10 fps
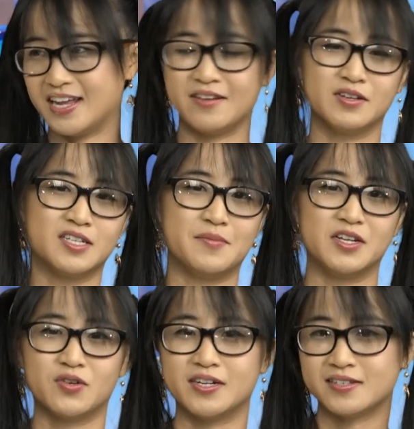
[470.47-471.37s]
And every time
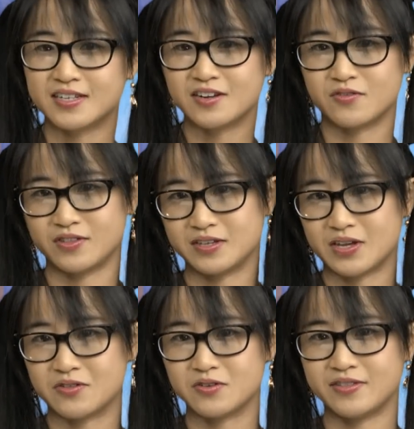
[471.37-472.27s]
I tried to study for
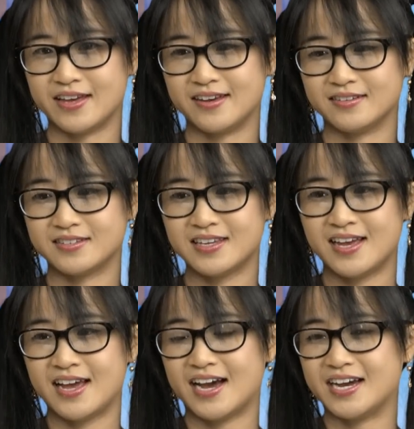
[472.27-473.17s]
these other things,
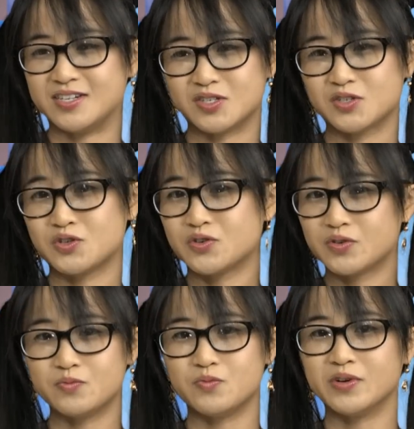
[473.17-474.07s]
I just
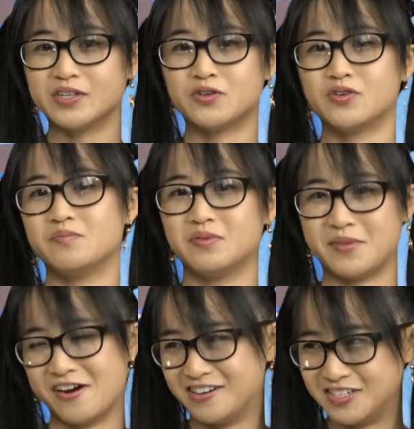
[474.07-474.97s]
really couldn't put
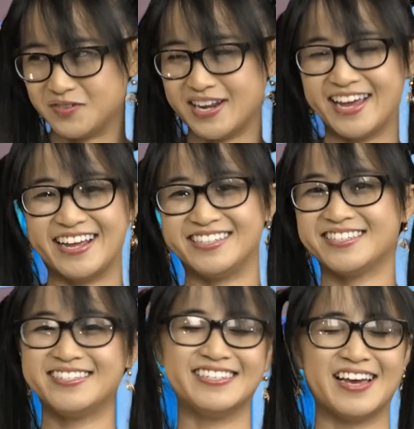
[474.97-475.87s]
my heart into it. And I
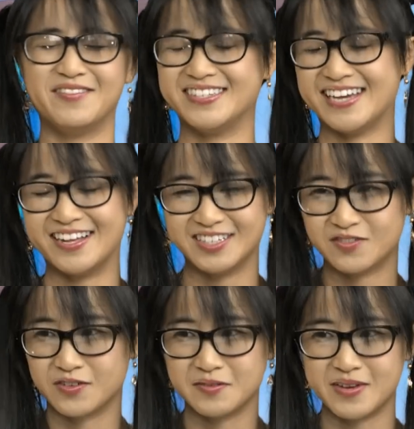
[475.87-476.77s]
just didn't have the talent
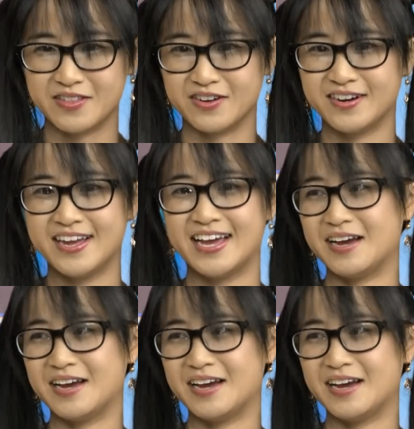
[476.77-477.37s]
for them either.